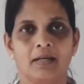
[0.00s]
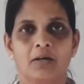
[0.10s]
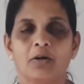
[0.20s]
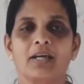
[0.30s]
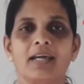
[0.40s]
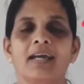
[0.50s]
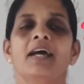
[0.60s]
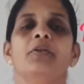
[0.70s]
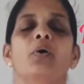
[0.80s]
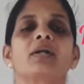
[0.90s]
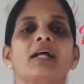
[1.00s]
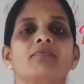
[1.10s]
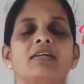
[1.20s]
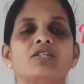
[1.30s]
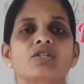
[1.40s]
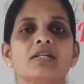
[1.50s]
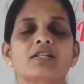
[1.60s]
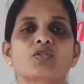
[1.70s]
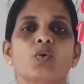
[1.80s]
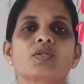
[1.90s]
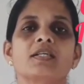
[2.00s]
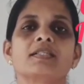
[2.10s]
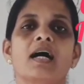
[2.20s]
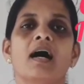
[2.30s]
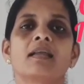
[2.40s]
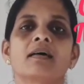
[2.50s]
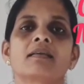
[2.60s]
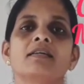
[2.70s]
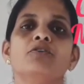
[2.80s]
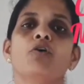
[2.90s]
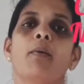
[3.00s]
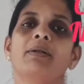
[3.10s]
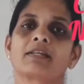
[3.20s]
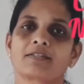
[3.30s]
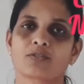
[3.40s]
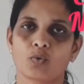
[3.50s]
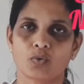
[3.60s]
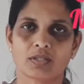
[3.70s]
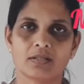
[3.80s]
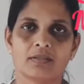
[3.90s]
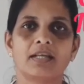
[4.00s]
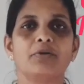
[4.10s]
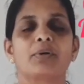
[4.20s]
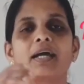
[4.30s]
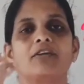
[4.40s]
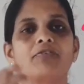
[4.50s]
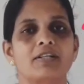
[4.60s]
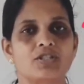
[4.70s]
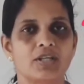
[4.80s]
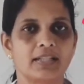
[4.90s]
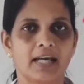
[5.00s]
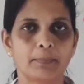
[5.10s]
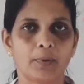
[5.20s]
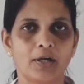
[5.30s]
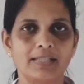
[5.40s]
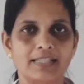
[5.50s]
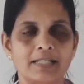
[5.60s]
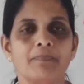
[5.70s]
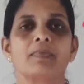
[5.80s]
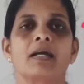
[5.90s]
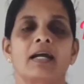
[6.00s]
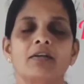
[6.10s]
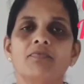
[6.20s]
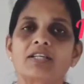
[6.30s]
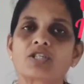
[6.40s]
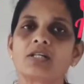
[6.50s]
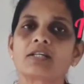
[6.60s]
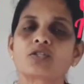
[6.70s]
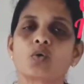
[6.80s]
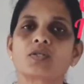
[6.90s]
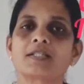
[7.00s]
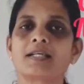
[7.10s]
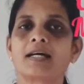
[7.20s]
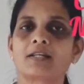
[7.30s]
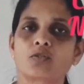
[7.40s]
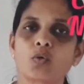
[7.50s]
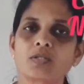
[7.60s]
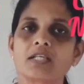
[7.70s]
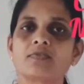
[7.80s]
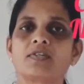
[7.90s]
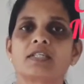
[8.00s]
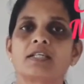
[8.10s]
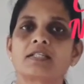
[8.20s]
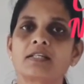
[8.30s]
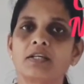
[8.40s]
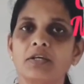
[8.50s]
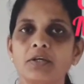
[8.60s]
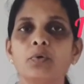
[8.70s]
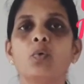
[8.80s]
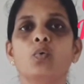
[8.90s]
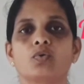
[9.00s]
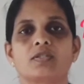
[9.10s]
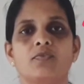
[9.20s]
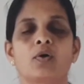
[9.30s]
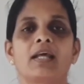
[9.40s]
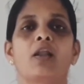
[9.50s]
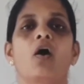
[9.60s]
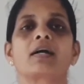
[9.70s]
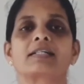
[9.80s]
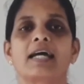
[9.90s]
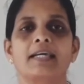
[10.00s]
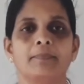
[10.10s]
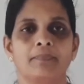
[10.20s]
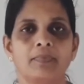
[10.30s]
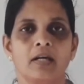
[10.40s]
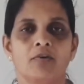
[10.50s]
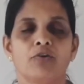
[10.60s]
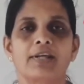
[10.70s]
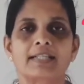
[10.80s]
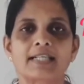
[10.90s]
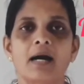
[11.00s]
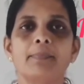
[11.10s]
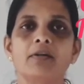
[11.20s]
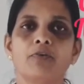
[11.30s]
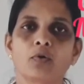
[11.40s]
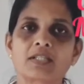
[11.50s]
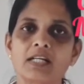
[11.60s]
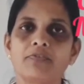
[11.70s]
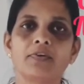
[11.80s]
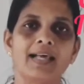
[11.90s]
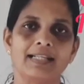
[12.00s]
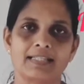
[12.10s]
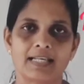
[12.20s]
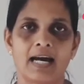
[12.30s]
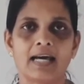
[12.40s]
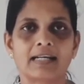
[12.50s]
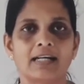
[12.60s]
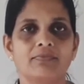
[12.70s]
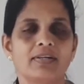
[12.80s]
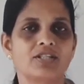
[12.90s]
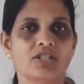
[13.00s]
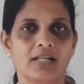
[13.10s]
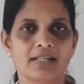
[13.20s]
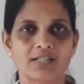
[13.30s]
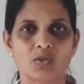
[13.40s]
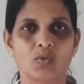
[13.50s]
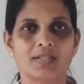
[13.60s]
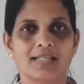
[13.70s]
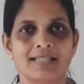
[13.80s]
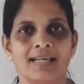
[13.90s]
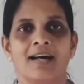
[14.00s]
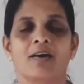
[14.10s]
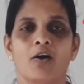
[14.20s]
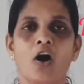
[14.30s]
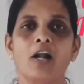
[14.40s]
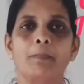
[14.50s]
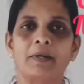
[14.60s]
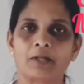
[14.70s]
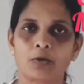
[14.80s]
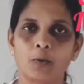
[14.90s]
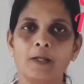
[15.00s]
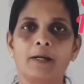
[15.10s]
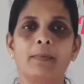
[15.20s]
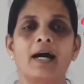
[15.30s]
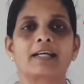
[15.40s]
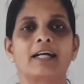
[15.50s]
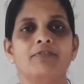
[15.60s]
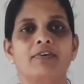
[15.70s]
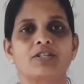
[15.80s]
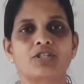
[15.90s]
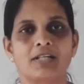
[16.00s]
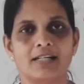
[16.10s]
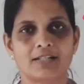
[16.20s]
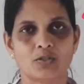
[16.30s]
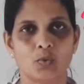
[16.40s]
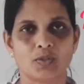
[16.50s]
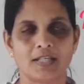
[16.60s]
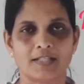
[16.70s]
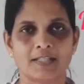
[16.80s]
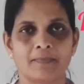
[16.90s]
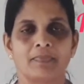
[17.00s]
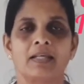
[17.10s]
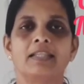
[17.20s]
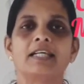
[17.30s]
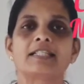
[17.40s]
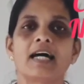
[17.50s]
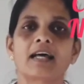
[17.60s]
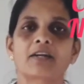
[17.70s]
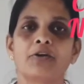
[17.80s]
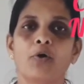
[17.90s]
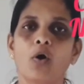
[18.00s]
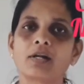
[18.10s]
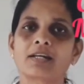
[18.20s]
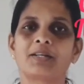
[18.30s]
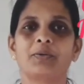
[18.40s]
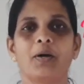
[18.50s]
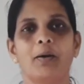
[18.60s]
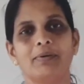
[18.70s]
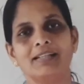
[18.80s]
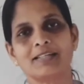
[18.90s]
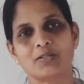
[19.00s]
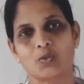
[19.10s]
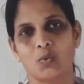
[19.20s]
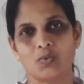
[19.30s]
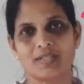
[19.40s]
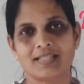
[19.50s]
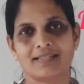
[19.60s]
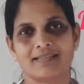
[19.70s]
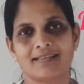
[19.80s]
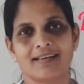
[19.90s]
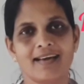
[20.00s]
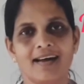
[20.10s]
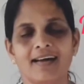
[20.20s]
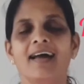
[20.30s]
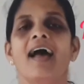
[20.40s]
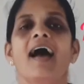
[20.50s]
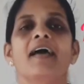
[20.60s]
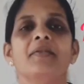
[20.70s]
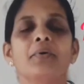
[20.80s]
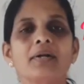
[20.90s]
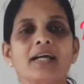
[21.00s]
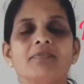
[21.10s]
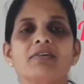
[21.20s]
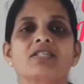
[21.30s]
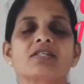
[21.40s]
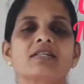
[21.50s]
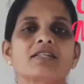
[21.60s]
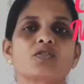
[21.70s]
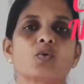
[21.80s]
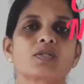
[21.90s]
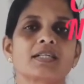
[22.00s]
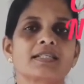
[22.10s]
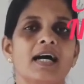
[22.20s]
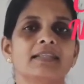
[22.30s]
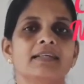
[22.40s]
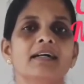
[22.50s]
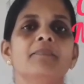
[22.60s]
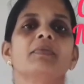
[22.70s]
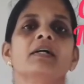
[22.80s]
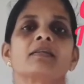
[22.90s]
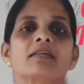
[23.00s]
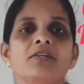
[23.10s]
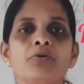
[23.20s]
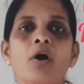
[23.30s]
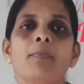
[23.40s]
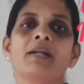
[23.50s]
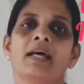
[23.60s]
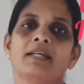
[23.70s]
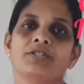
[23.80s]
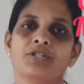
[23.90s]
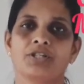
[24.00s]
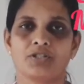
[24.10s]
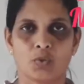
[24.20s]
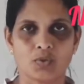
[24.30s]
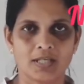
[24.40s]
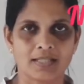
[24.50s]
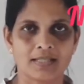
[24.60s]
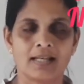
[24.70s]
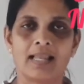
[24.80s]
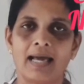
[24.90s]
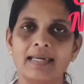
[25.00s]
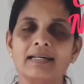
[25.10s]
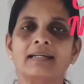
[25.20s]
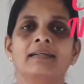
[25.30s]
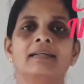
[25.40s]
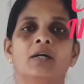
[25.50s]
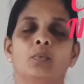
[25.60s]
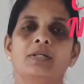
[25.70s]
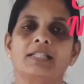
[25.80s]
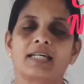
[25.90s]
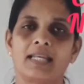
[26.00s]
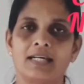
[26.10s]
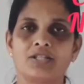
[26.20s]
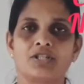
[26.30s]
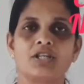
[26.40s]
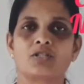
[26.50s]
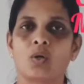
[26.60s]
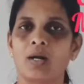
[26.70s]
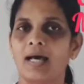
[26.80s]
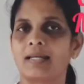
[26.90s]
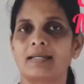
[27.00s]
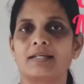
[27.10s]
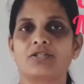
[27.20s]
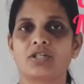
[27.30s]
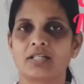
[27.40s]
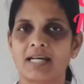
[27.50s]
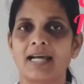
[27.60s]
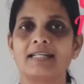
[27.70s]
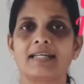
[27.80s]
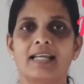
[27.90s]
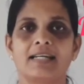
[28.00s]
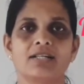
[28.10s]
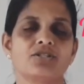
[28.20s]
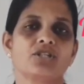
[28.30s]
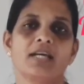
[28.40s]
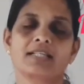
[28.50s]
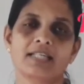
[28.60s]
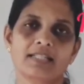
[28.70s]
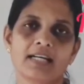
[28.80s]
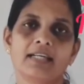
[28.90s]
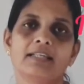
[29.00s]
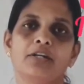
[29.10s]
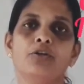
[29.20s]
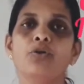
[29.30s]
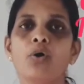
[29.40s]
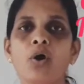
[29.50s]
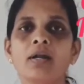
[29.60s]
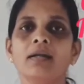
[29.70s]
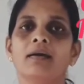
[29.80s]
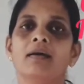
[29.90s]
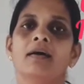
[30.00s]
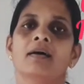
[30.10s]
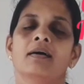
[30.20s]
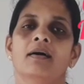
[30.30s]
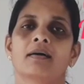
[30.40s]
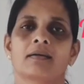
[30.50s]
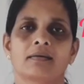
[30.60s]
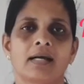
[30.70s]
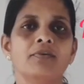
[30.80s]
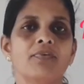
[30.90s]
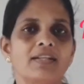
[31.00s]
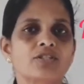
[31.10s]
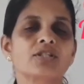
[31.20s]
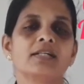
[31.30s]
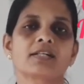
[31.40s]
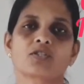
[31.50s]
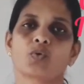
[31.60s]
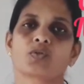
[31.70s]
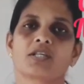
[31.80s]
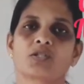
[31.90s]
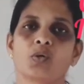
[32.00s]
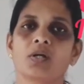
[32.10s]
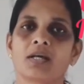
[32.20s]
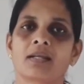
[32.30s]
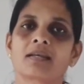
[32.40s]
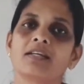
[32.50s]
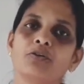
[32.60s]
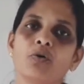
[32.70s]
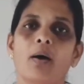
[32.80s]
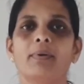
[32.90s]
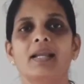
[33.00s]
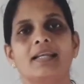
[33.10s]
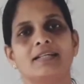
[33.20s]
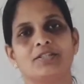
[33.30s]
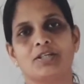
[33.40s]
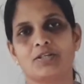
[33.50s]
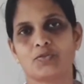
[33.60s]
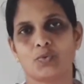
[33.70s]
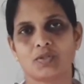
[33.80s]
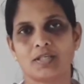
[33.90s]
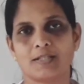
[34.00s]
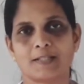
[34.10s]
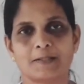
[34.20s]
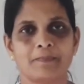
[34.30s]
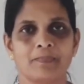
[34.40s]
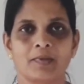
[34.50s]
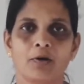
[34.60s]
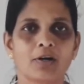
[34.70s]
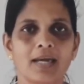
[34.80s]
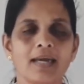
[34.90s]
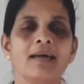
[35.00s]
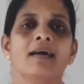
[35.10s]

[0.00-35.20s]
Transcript: Okay, non-conventional resources are a renewable resource. Then you can differentiate that point. Conventional resources are resources which is in use for a long time. For example, fossil fuels are conventional resources. Coal, petroleum are conventional resources. These are non-renewable resources. Clear? And non-conventional resources are the renewable energy resources like wind energy, solar energy, tidal energy, etc. The non-conventional resources or renewable energy resources. Okay?